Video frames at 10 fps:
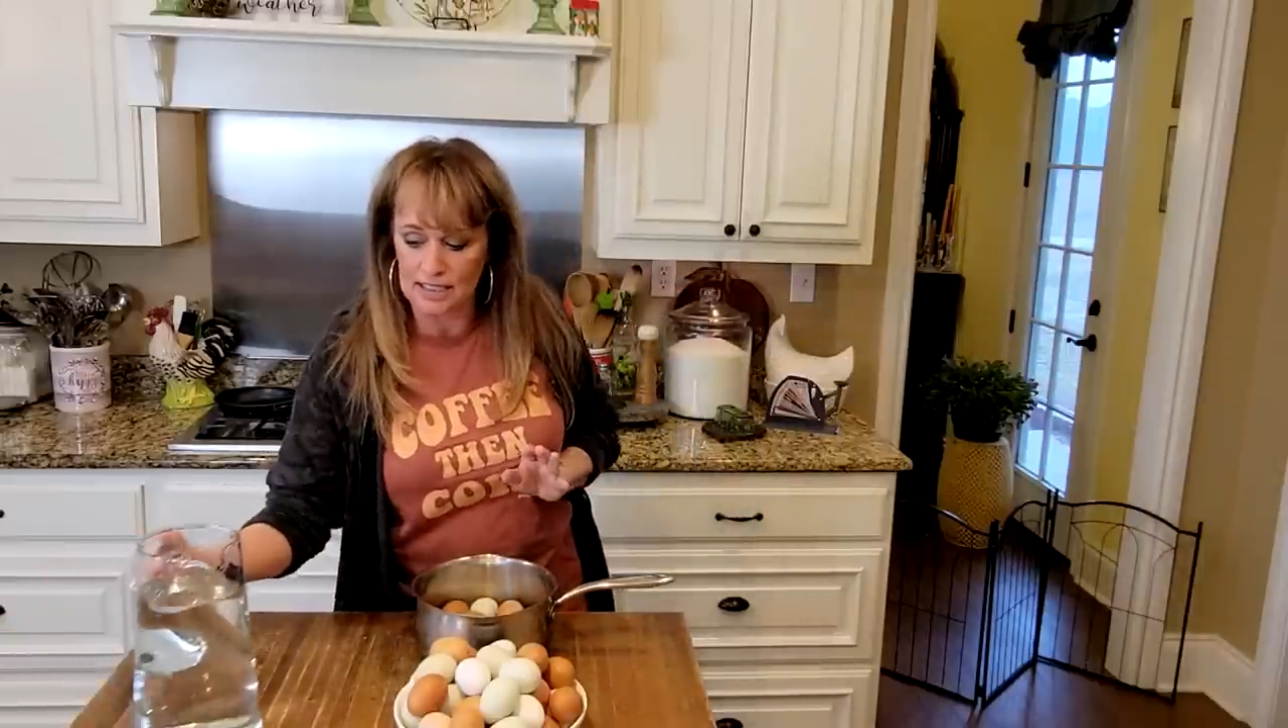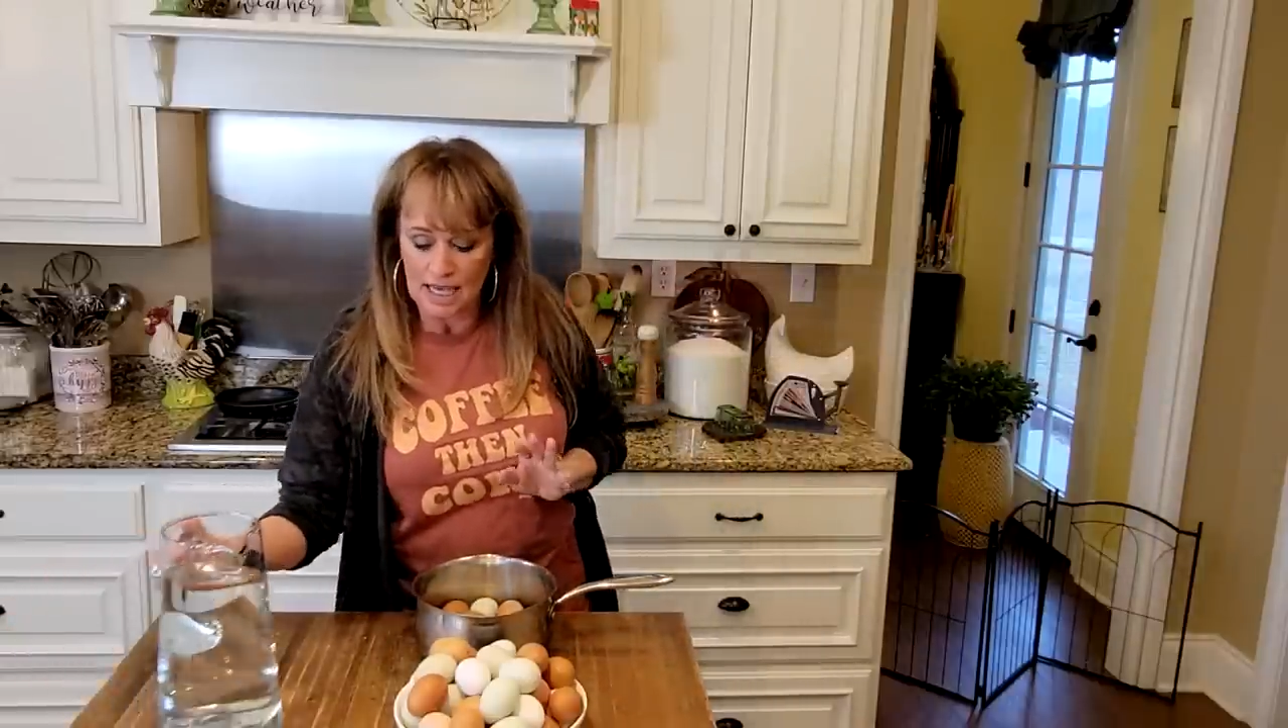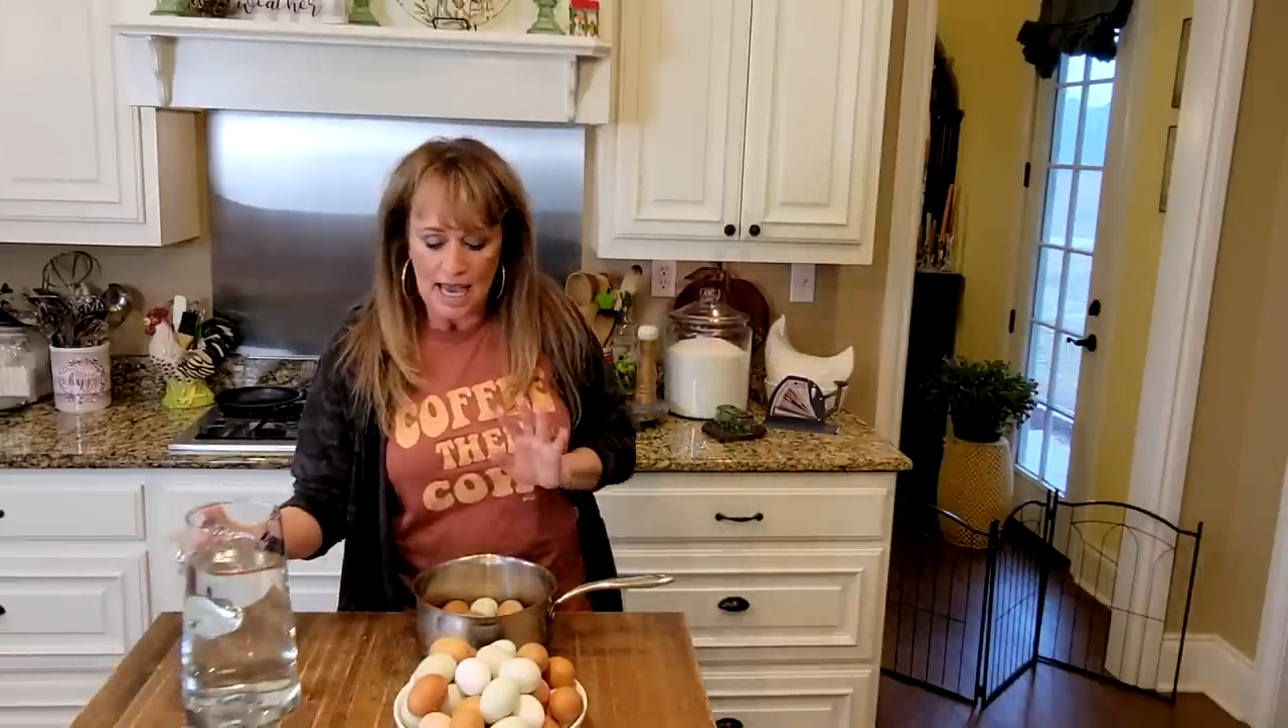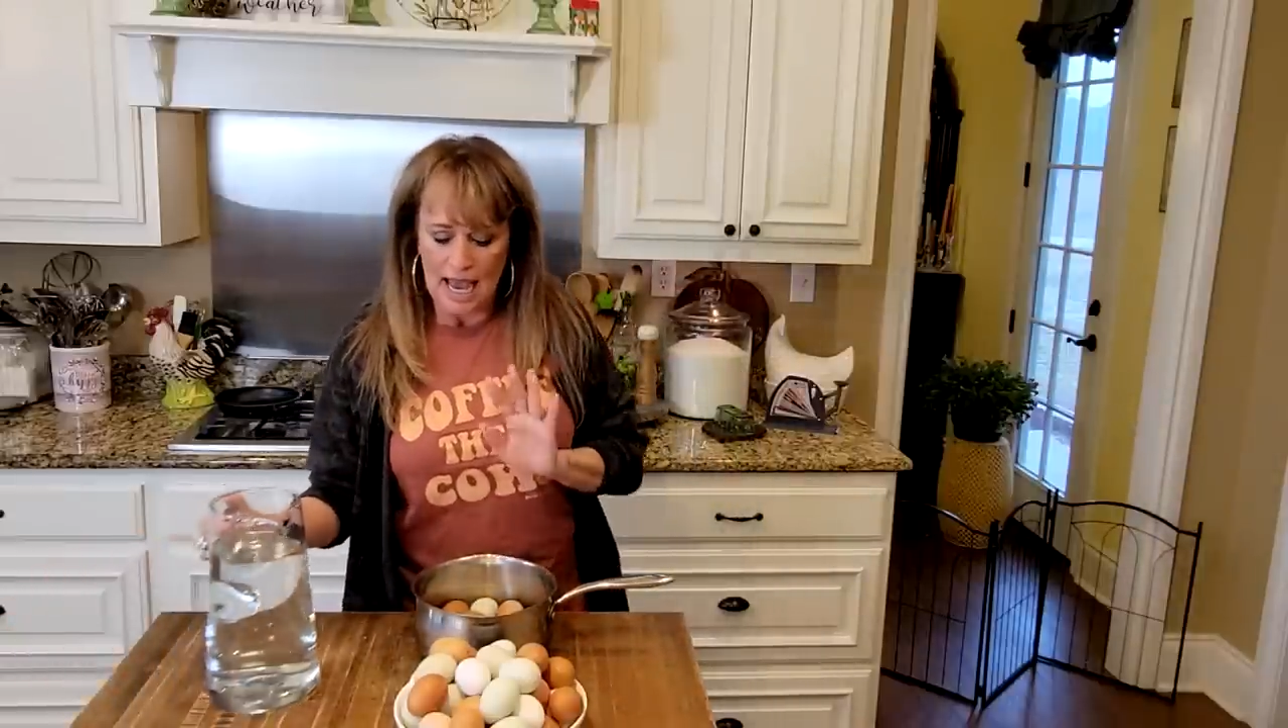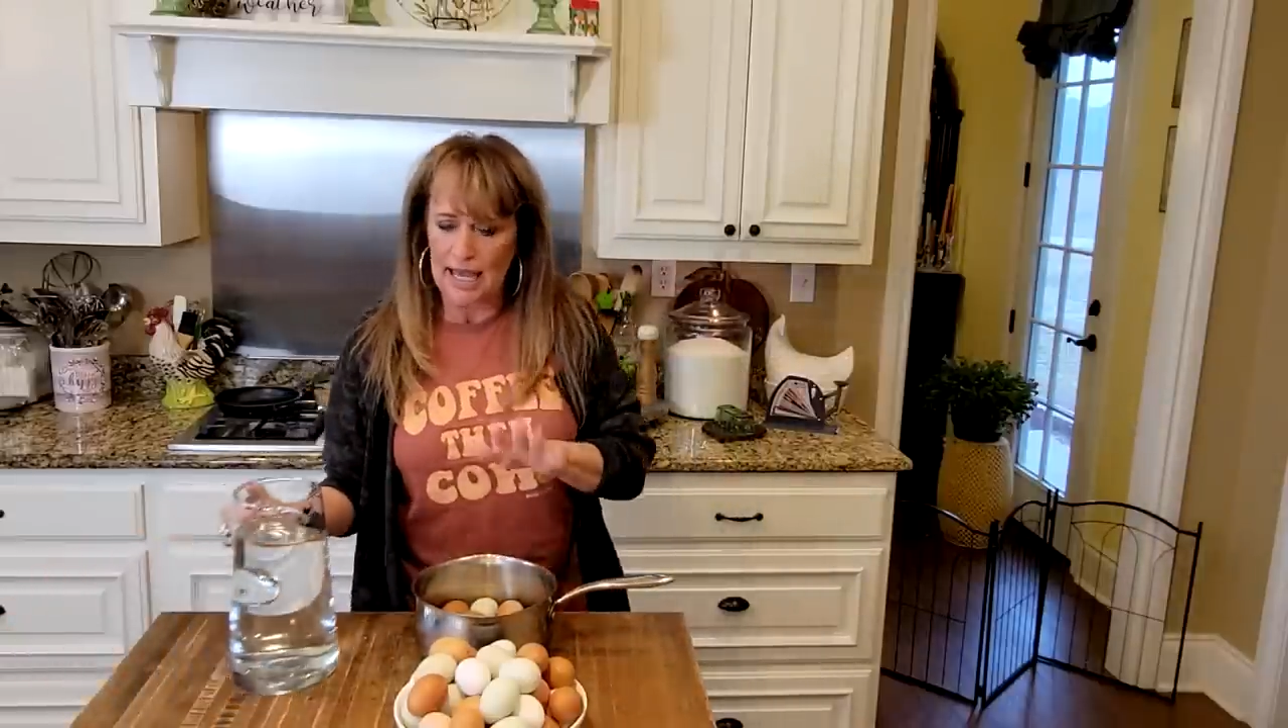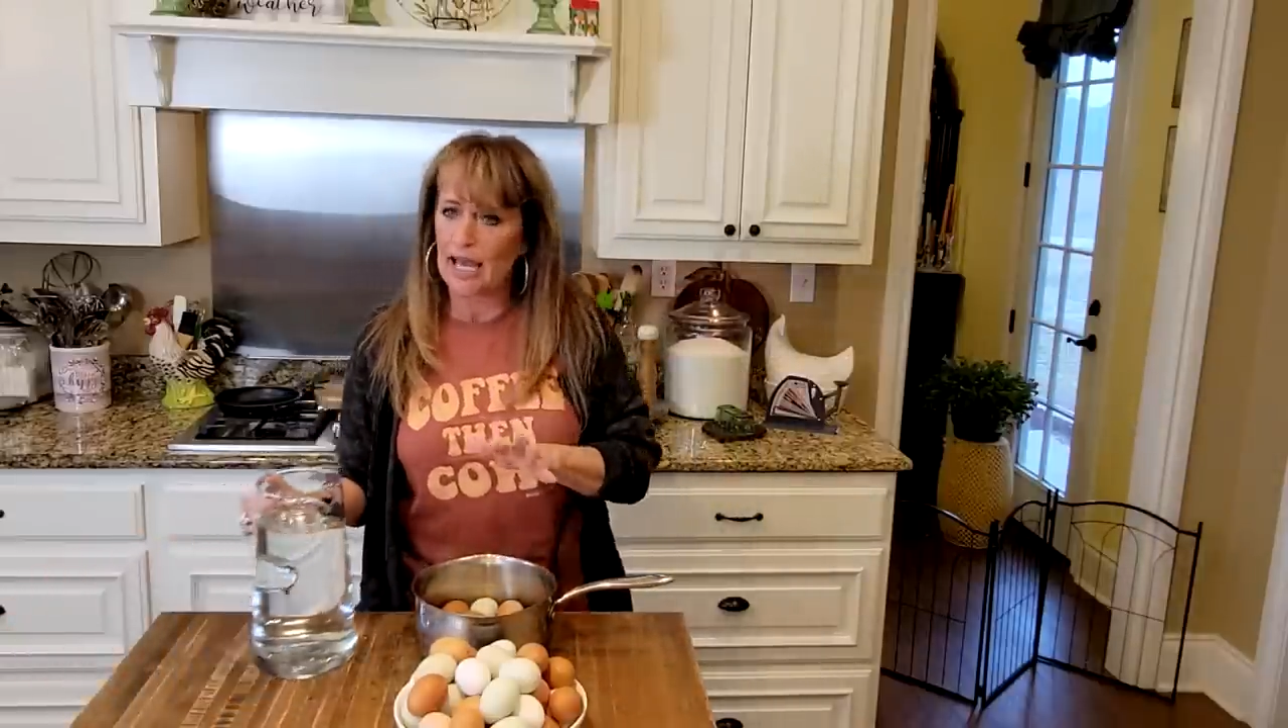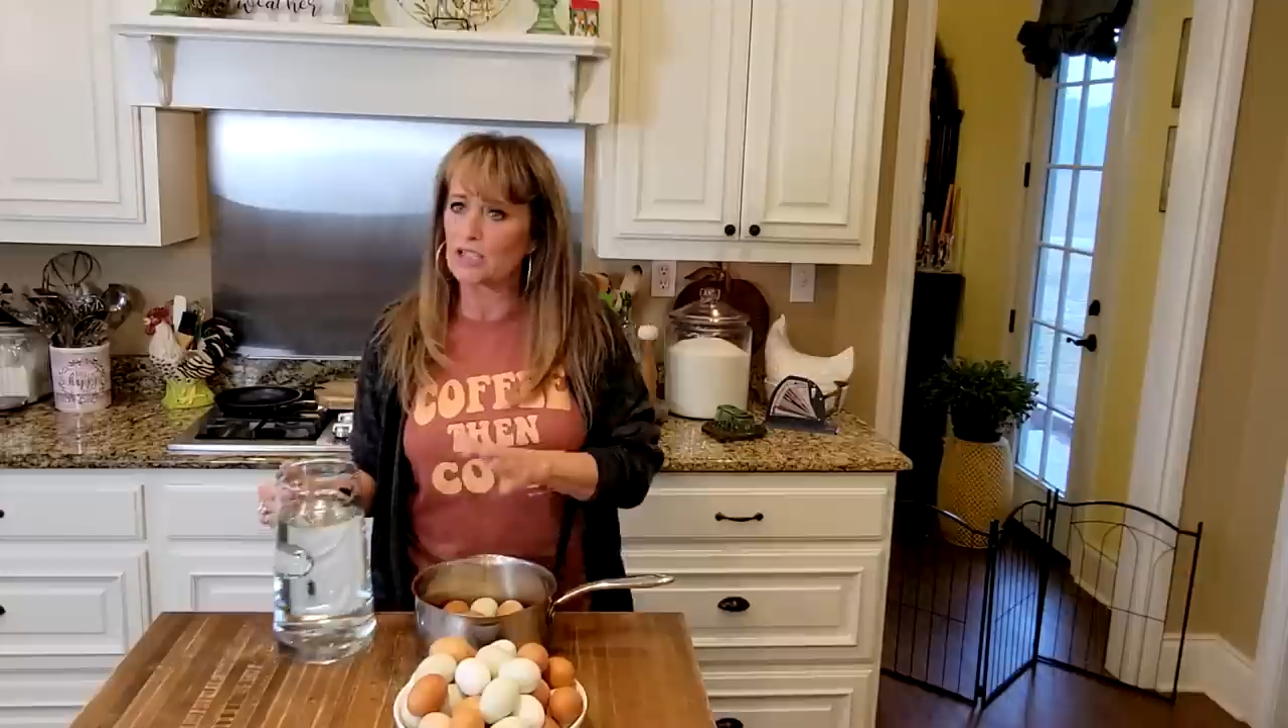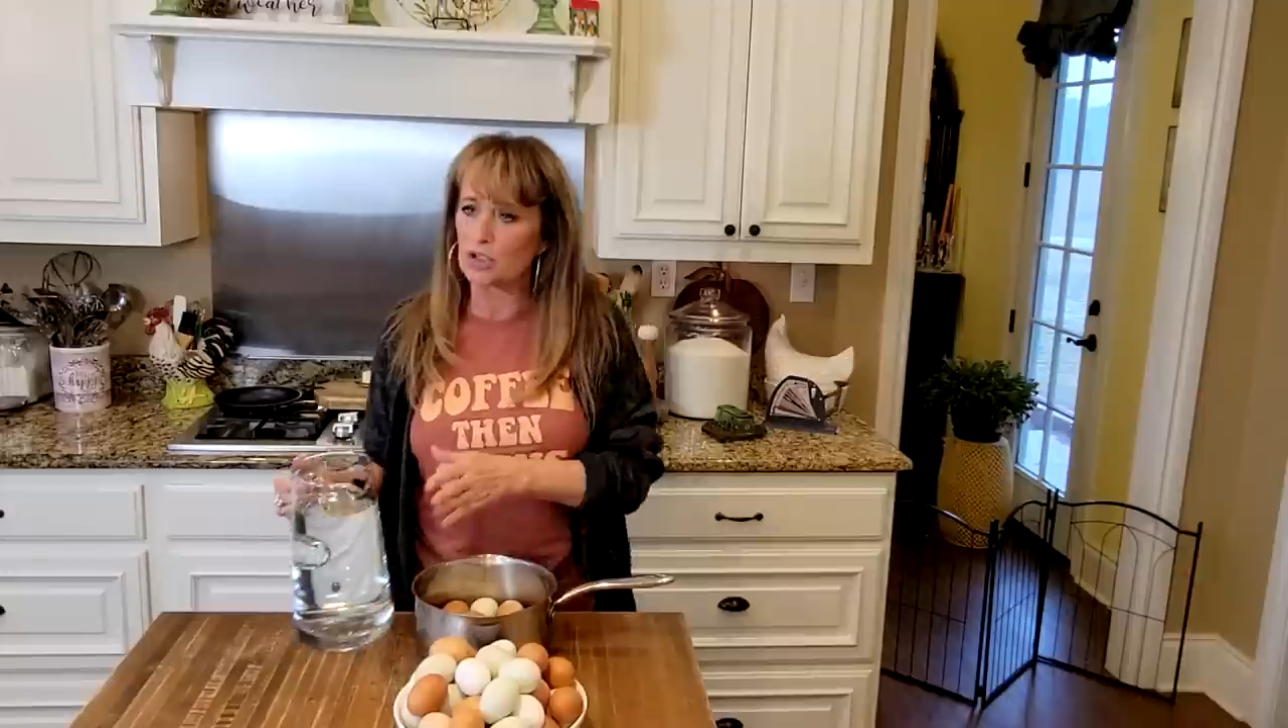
And I